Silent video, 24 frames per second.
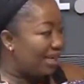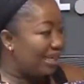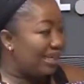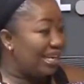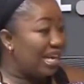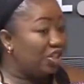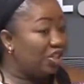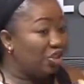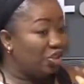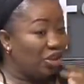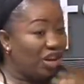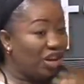Mm.
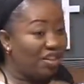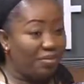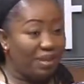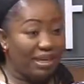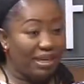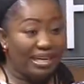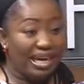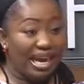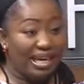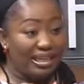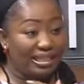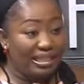That should have
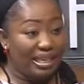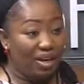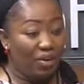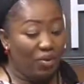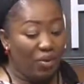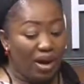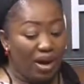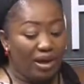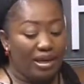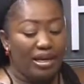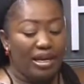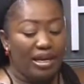been done day
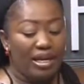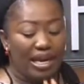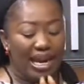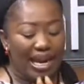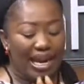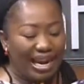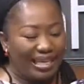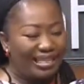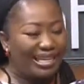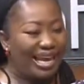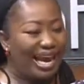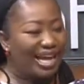one.
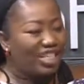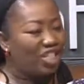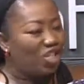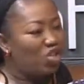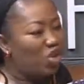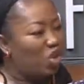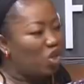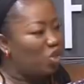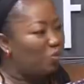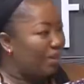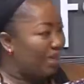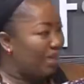It has
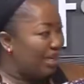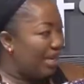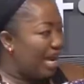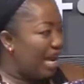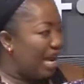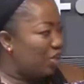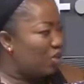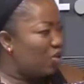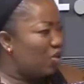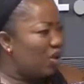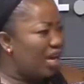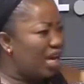not been
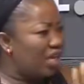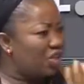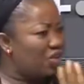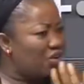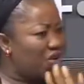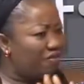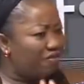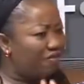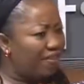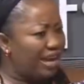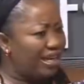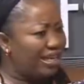done. So let's
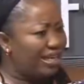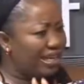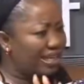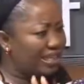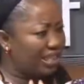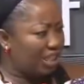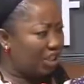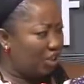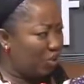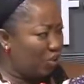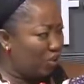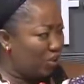not find
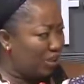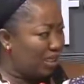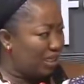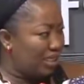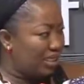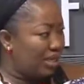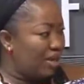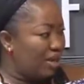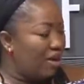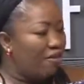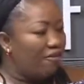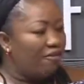
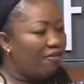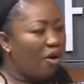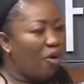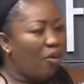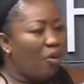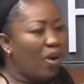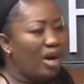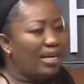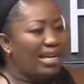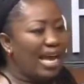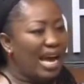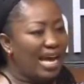excuses for
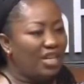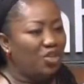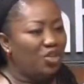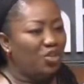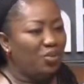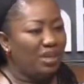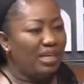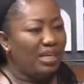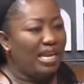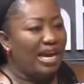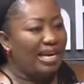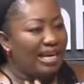what has to
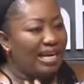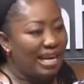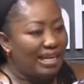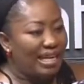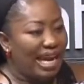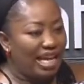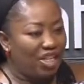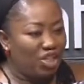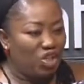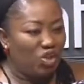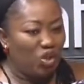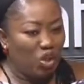be done that
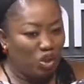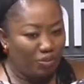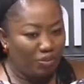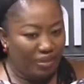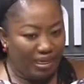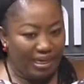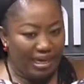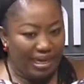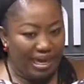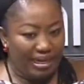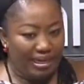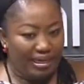has not
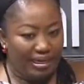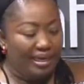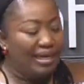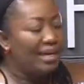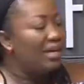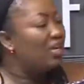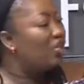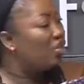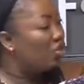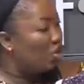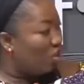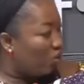been done.
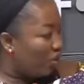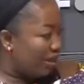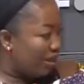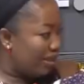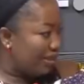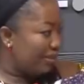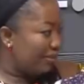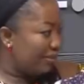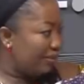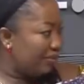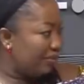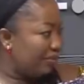Okay. Do
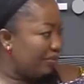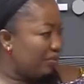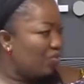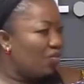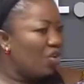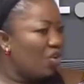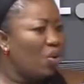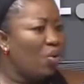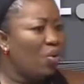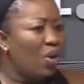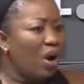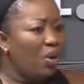it.
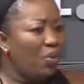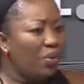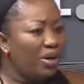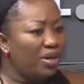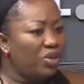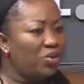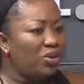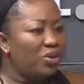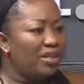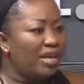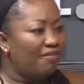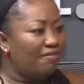When we
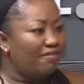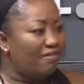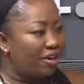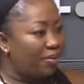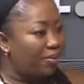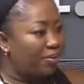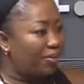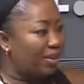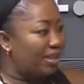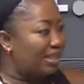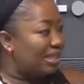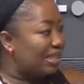do the
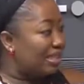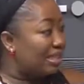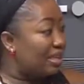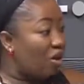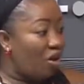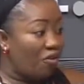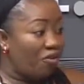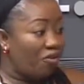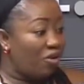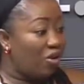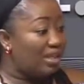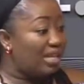footbridges,
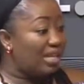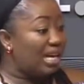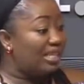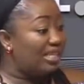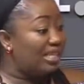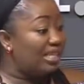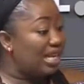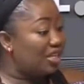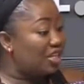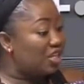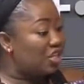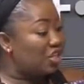of course, that
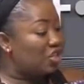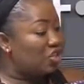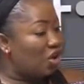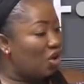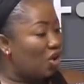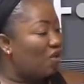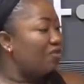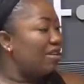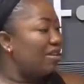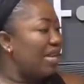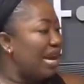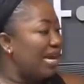doesn't
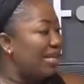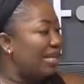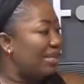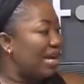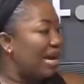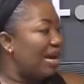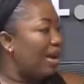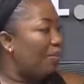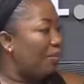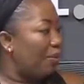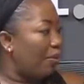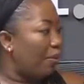solve the
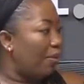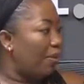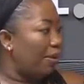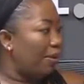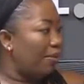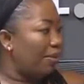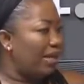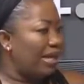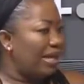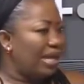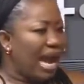entire problem.